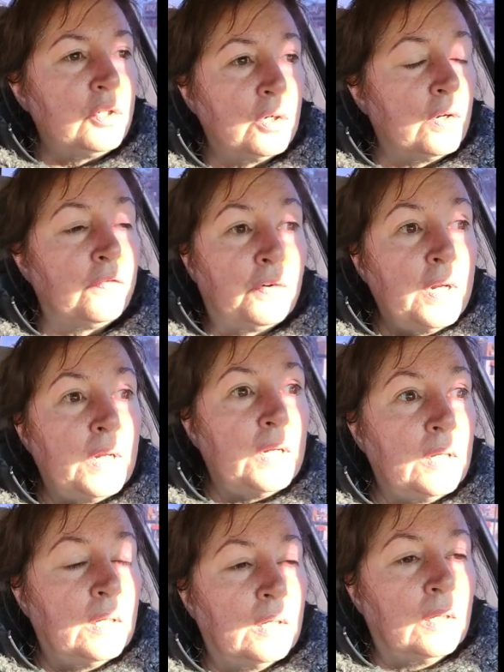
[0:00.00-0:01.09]
sugar-free,
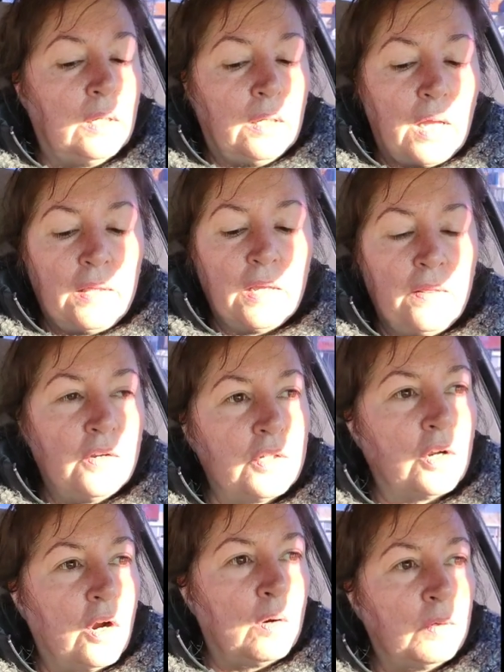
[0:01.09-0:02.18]
and then there's a
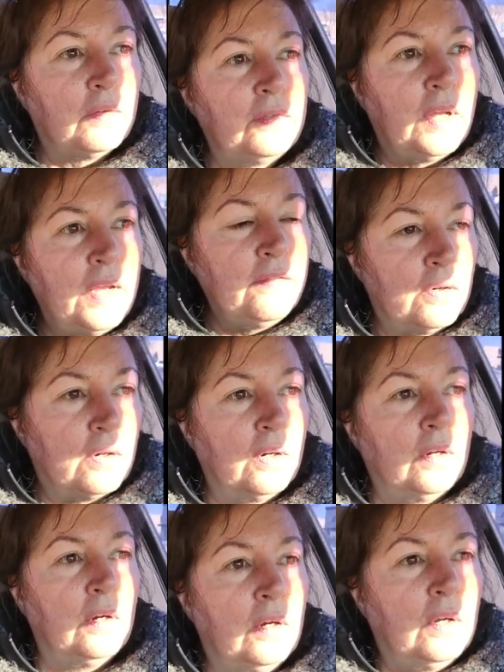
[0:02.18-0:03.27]
caramel flavor
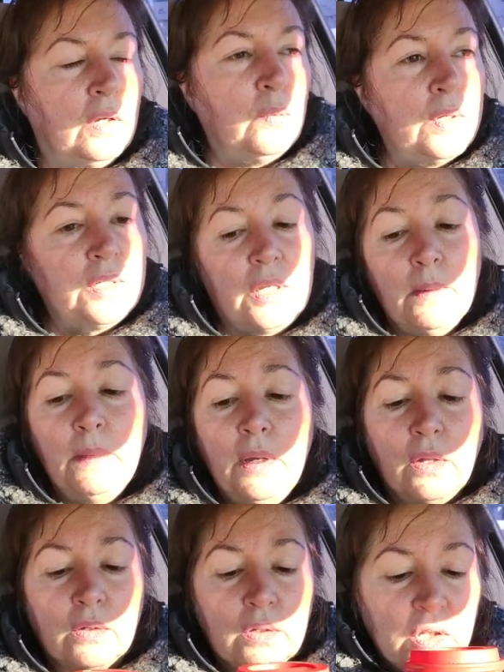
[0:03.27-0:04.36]
with skim milk.